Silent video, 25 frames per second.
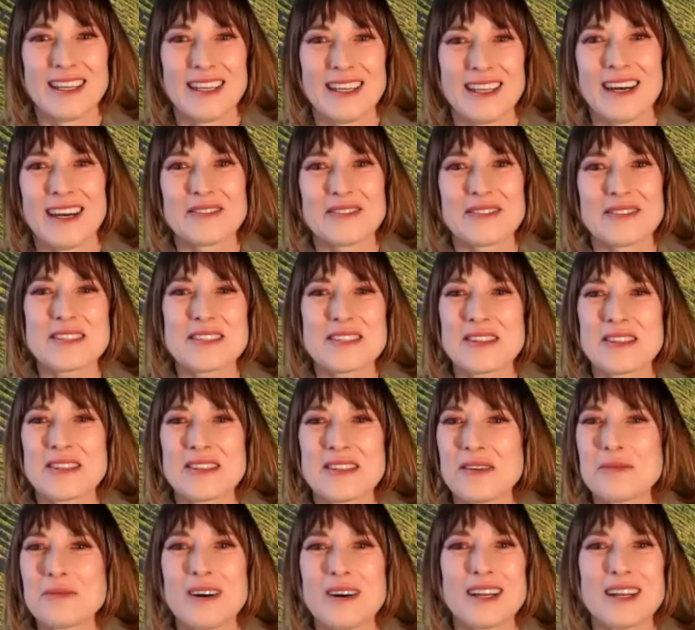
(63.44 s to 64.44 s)
Slow
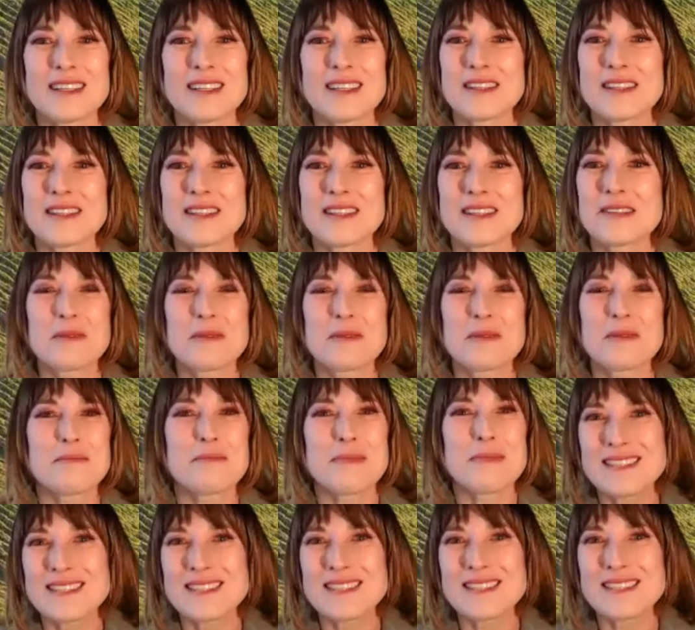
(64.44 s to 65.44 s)
wine, the
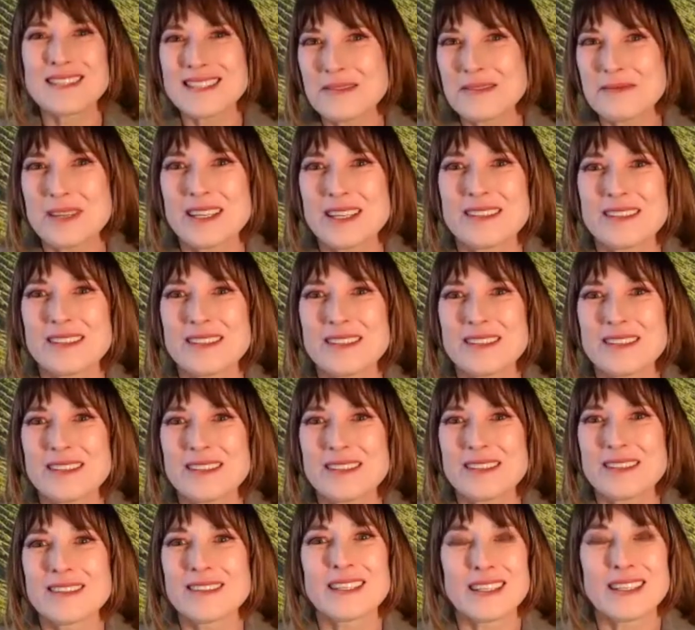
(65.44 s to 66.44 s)
momentum here in
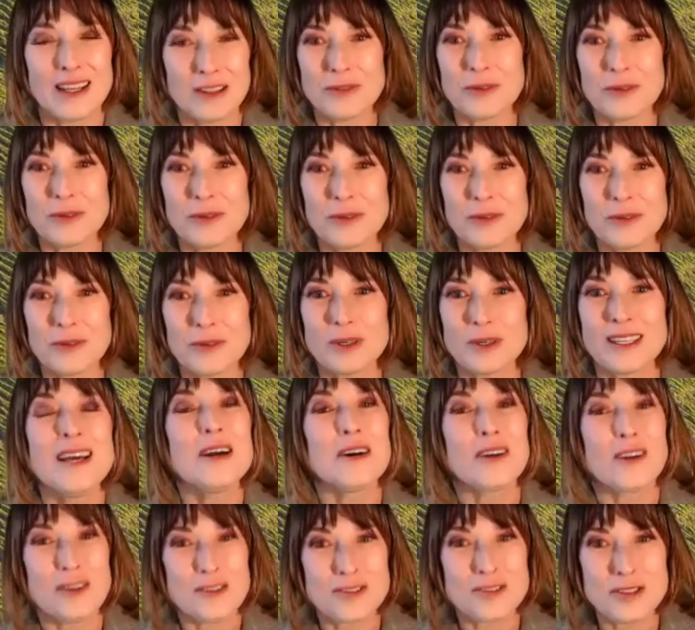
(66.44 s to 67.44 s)
California,
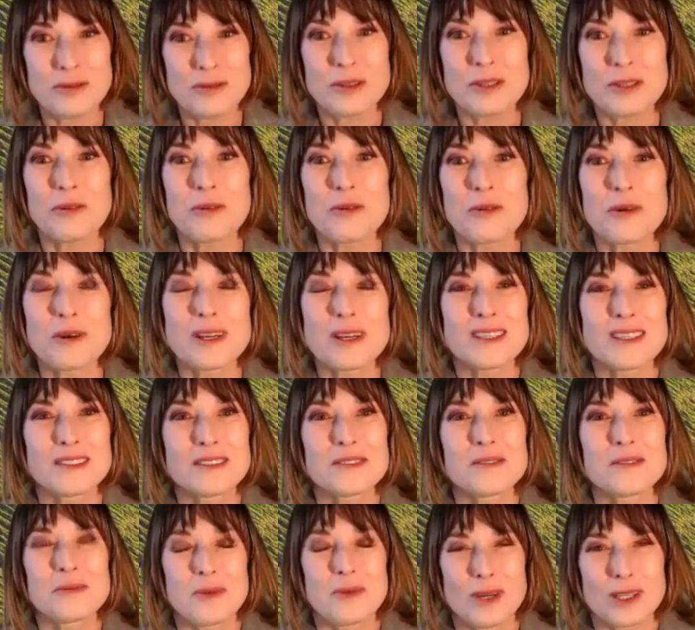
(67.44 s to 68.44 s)
also in Oregon,
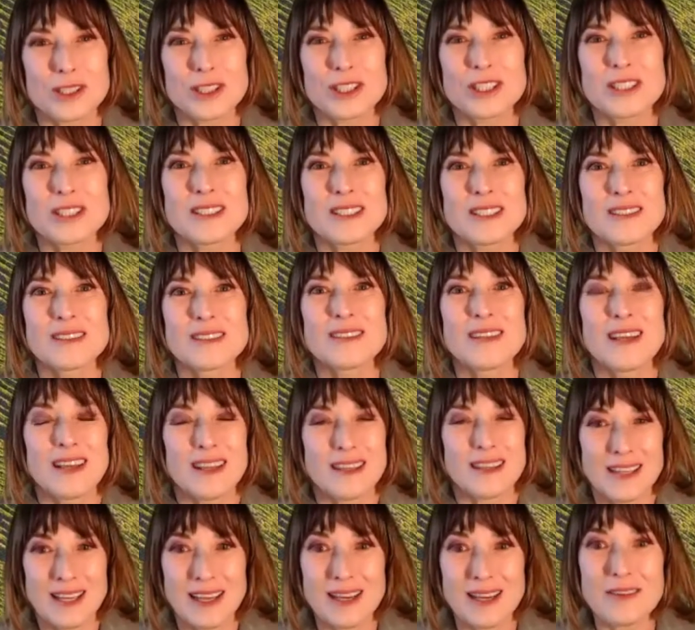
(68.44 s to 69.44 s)
Washington,
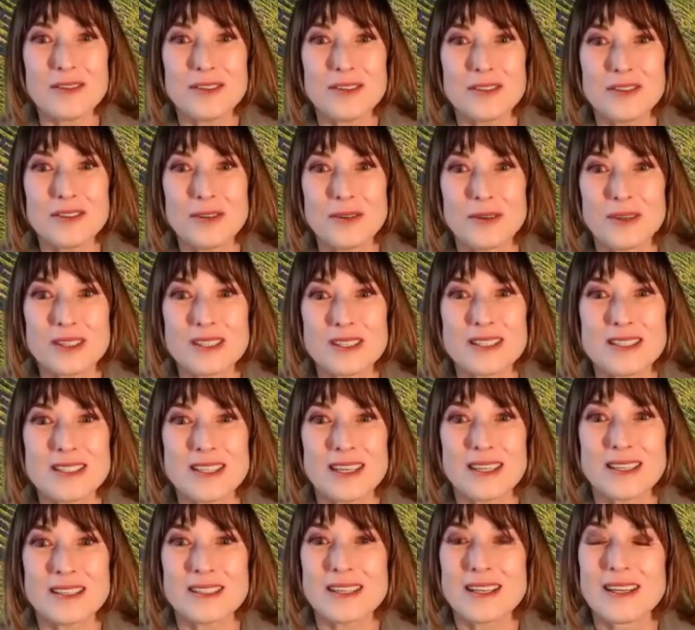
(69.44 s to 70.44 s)
and now the New York
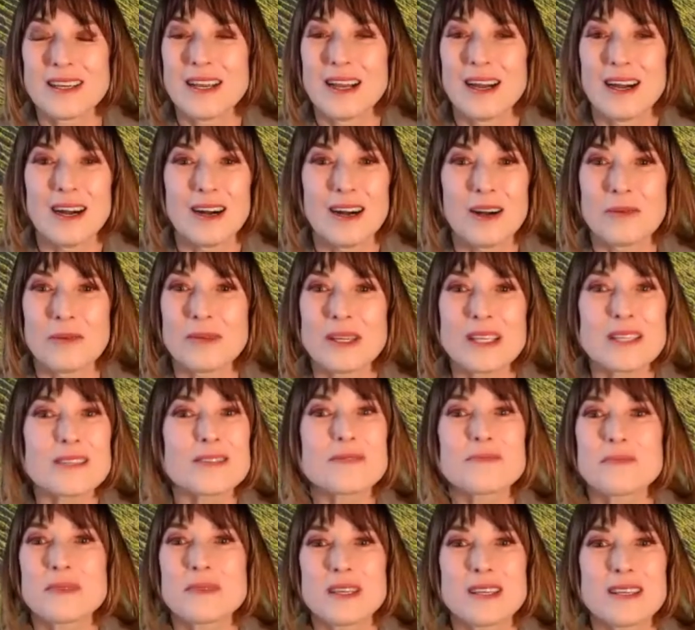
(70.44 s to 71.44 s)
State
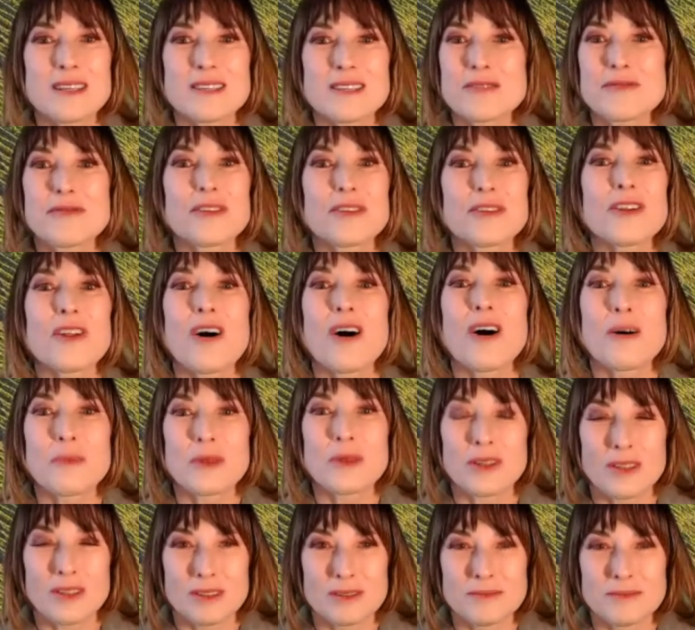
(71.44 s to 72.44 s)
is
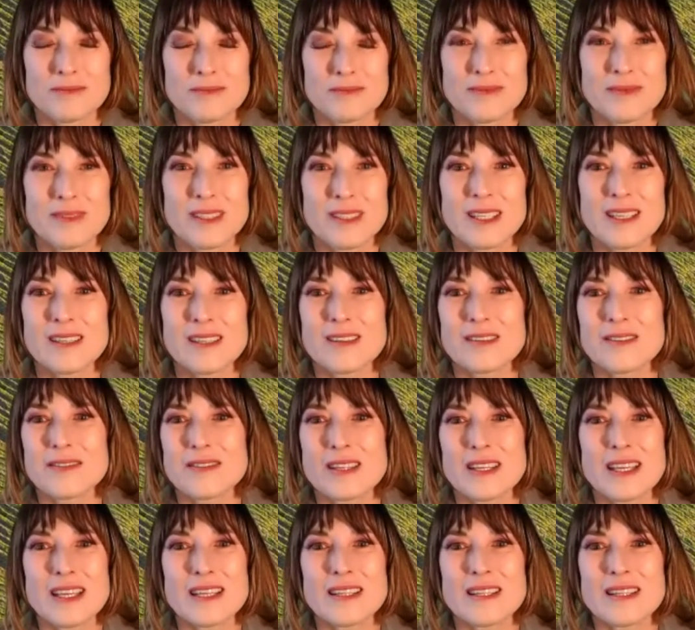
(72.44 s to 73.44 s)
phenomenal.
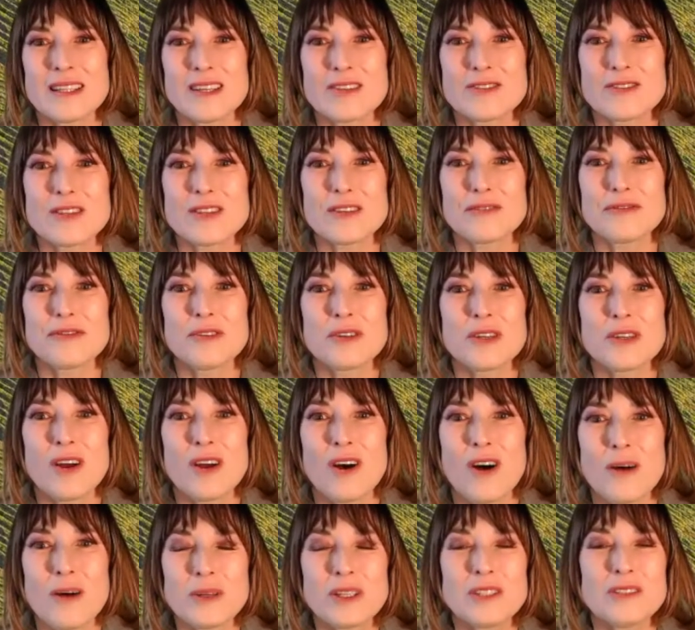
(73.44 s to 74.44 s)
There's a
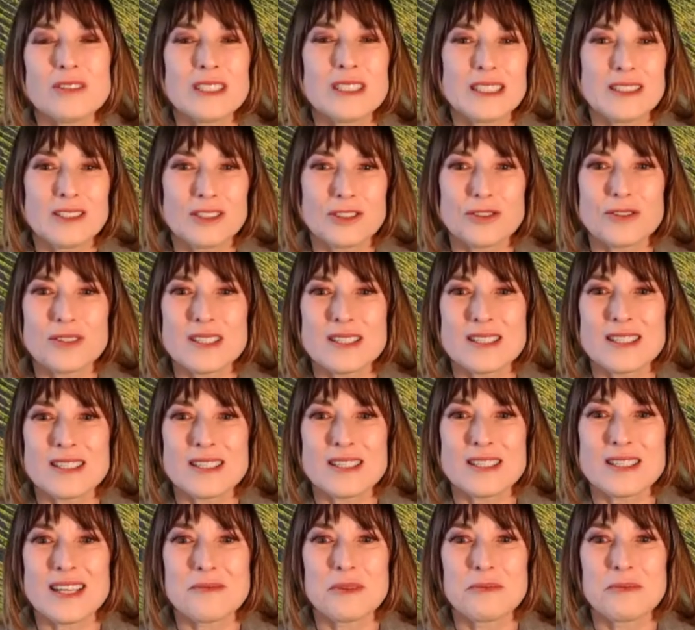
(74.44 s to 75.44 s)
phenomenal interest
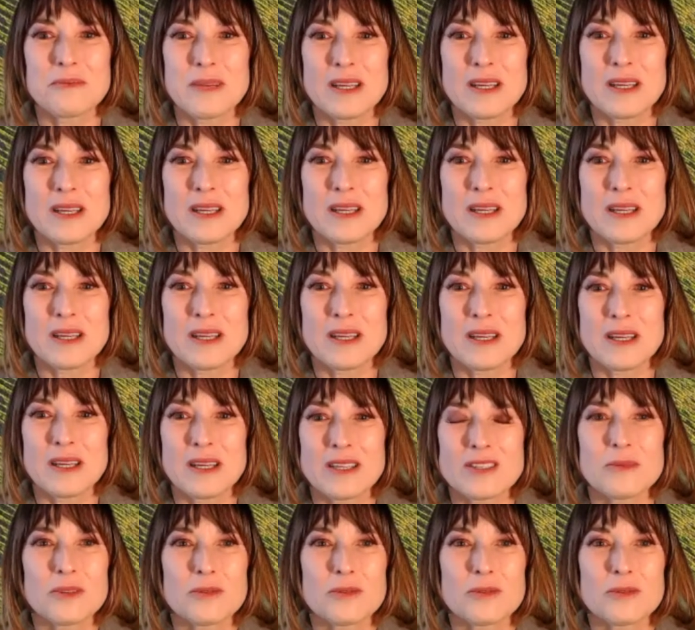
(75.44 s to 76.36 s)
and momentum around